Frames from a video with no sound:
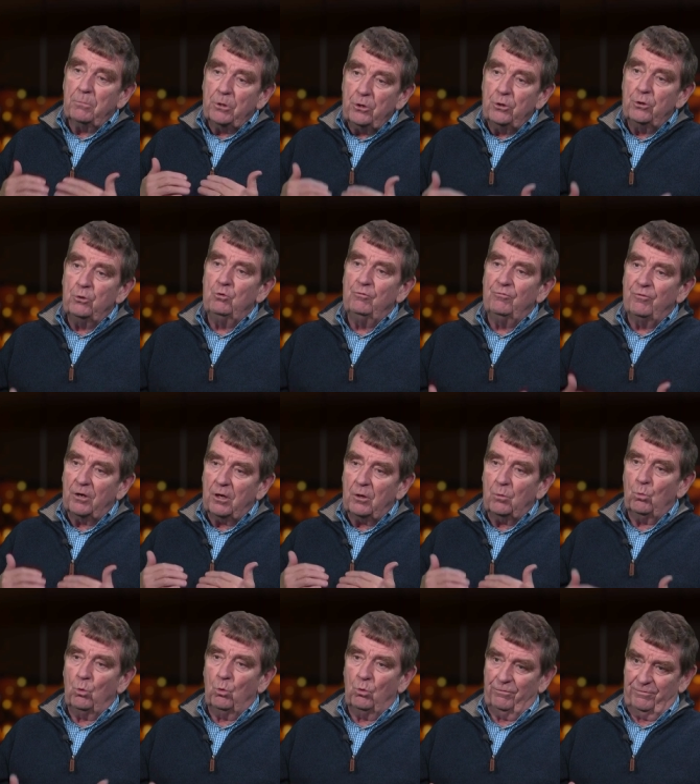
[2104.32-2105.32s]
maneuver
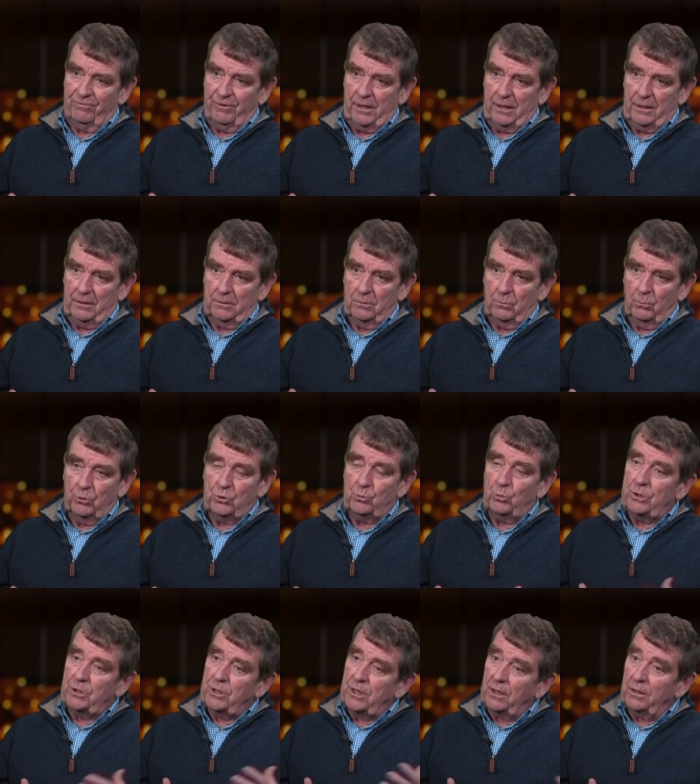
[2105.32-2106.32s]
warfare, which
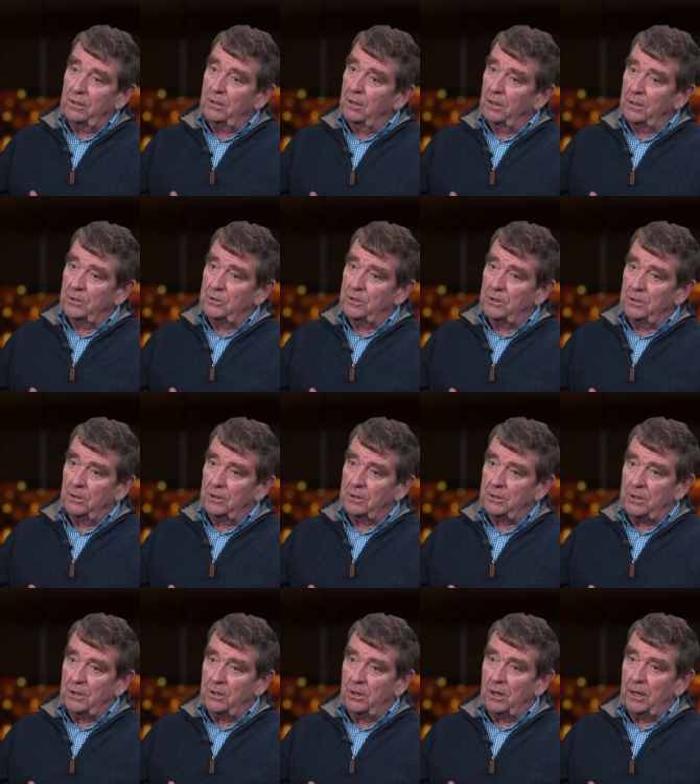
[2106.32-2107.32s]
we'd done in
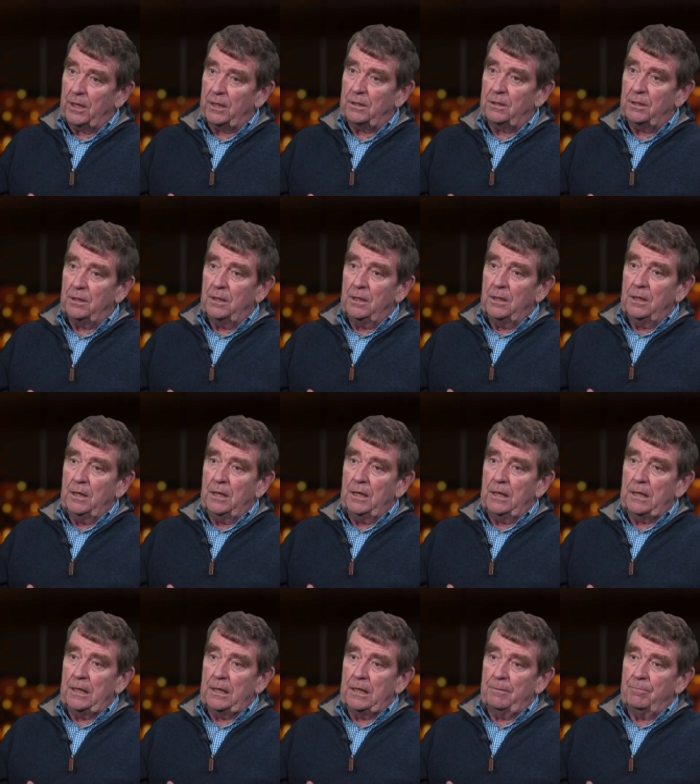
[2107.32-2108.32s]
1999,
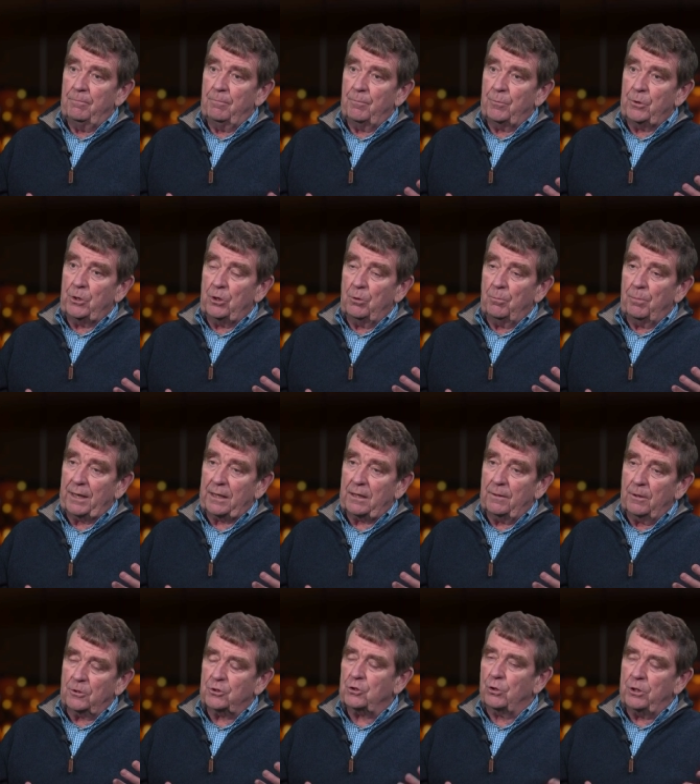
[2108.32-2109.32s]
um, you know, back
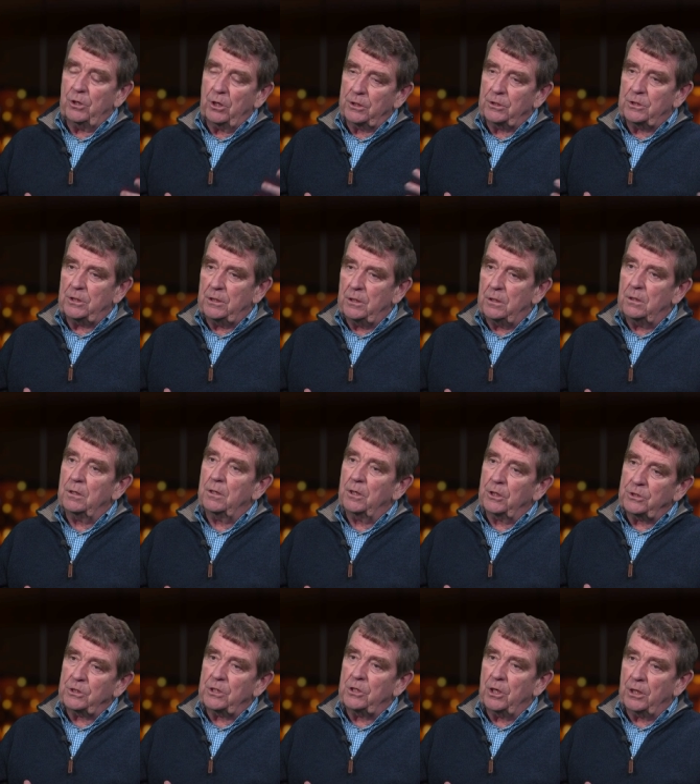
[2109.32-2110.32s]
in, sorry, 19,
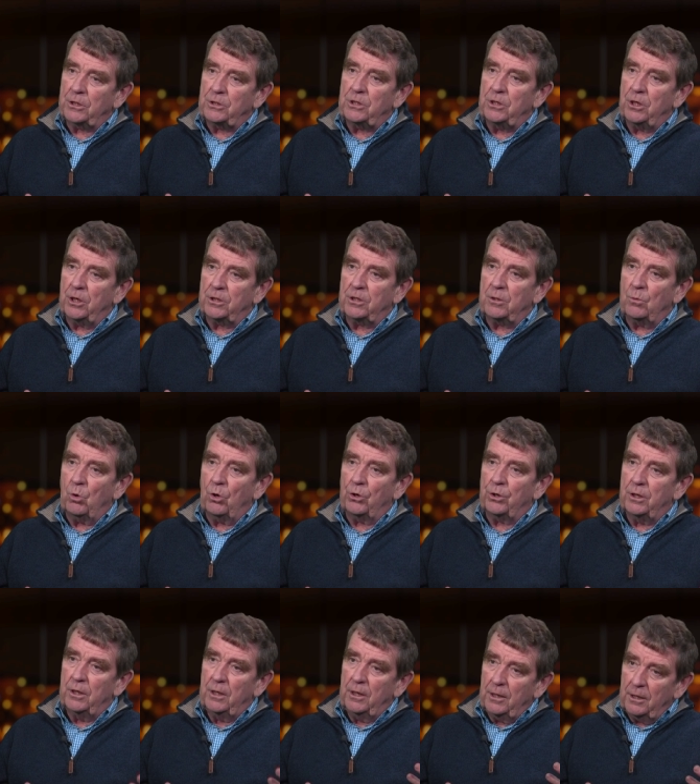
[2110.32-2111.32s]

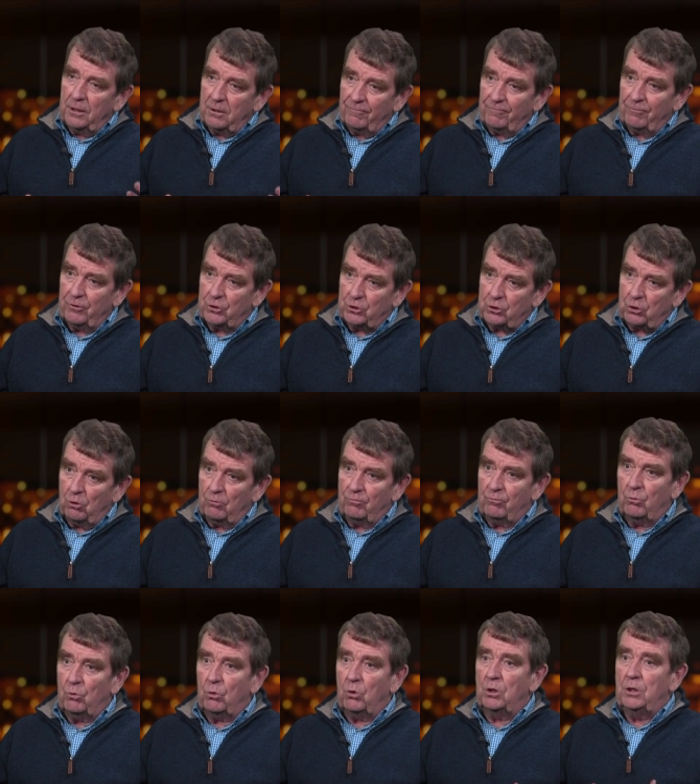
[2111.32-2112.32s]
in the first
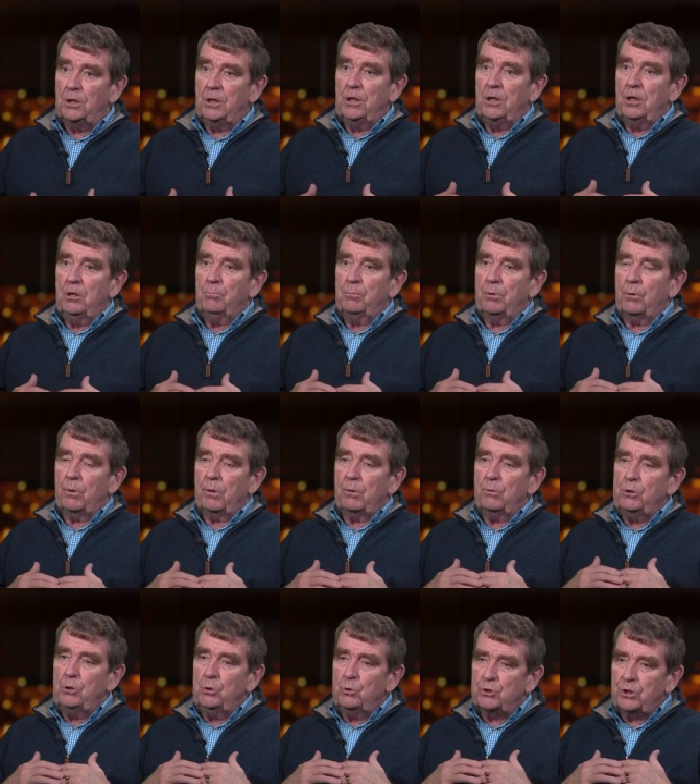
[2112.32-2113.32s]
Gulf War, but we
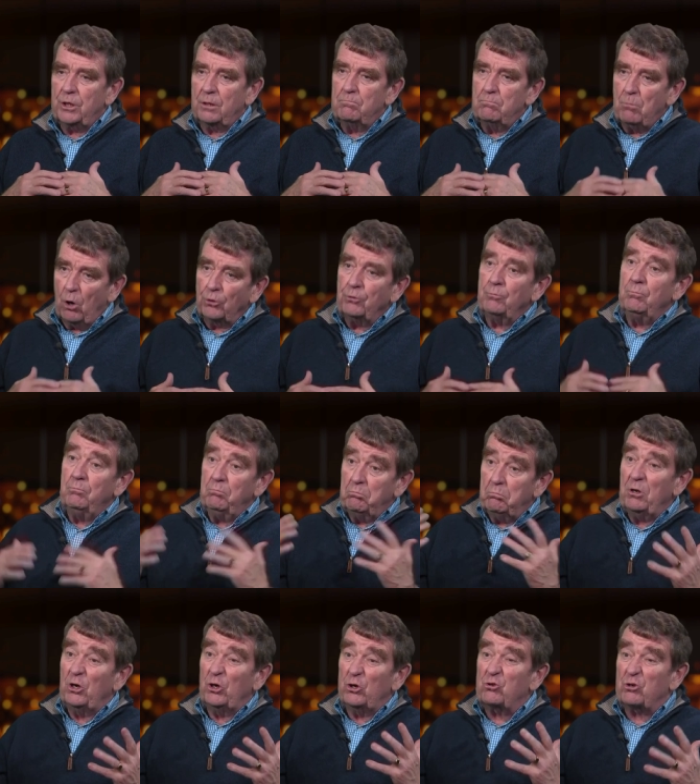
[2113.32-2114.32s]
were using modern
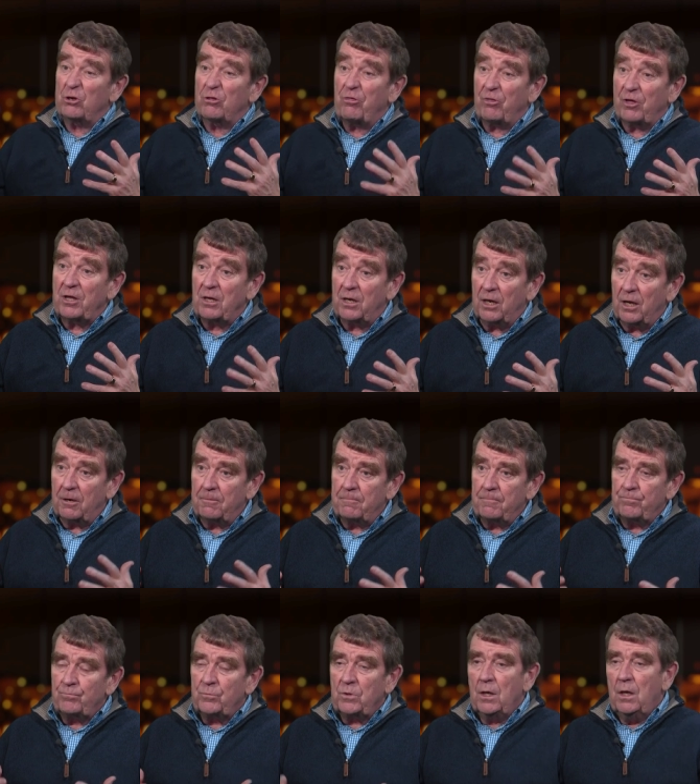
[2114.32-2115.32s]
military thinking.
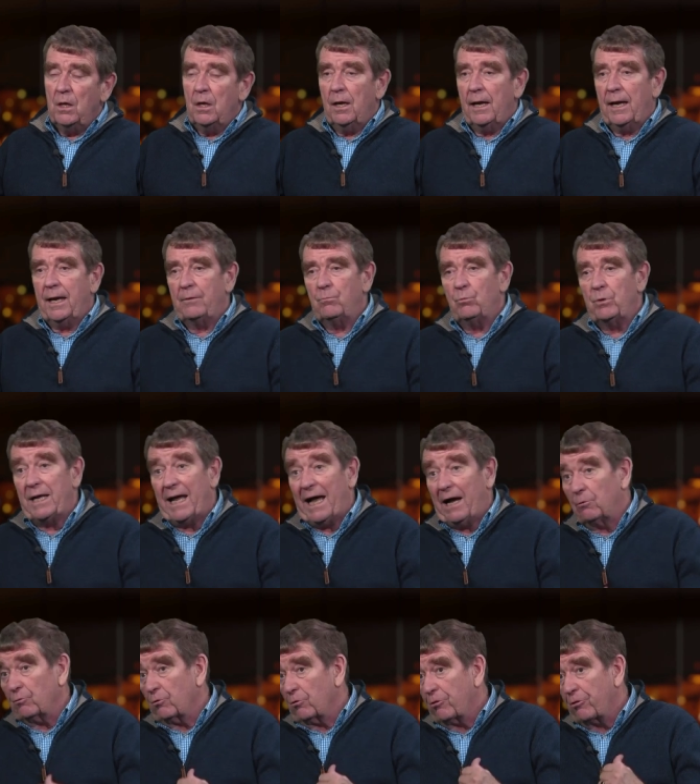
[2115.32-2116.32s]
And we
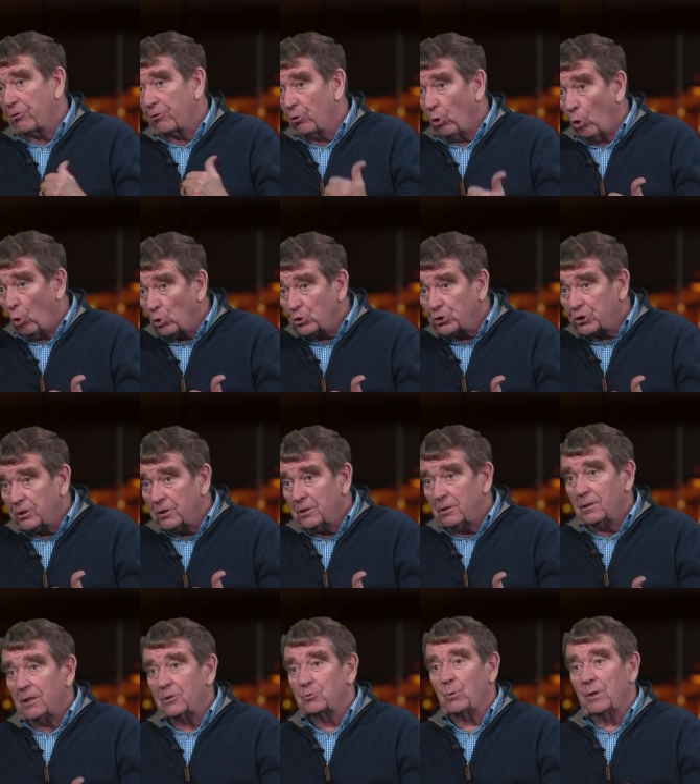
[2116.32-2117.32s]
outthought,
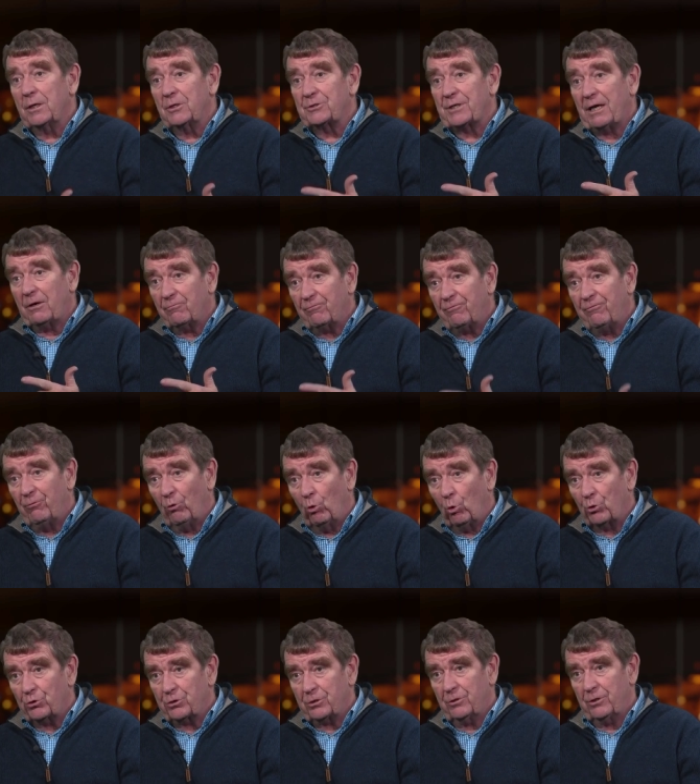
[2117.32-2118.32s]
as well as
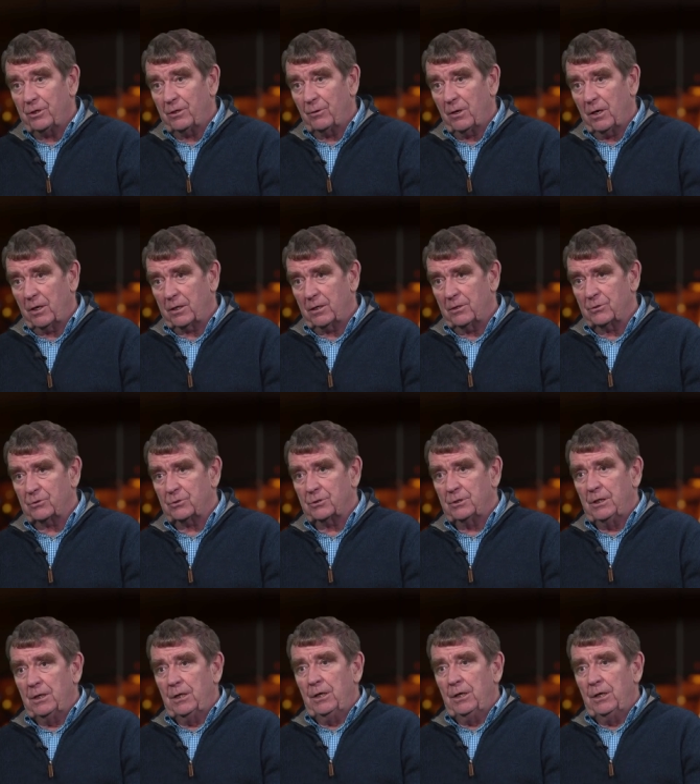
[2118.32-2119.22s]
outfought, the Iraqis.